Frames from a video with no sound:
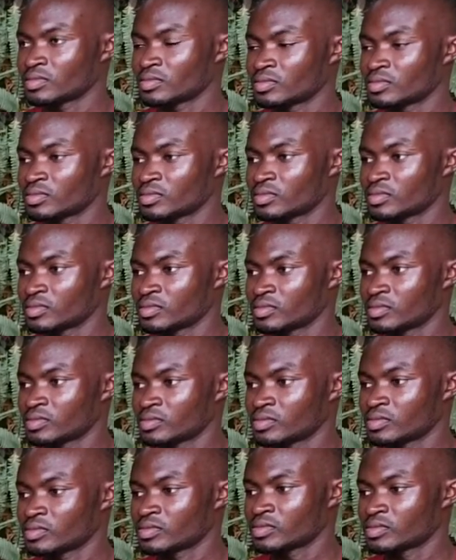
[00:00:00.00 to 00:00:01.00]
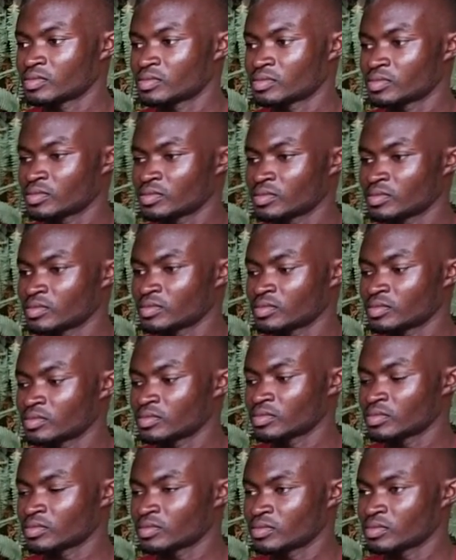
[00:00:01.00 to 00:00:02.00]

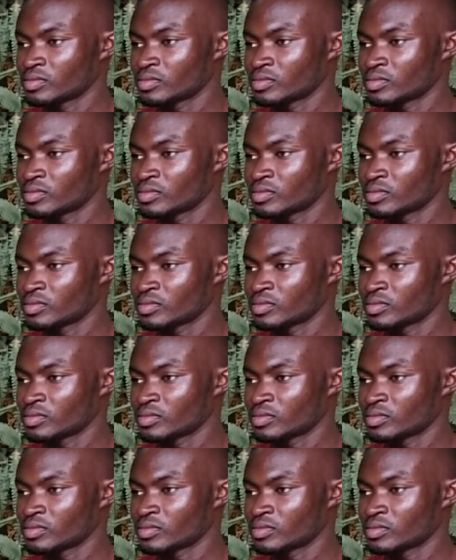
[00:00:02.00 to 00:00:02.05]
This person isn't speaking.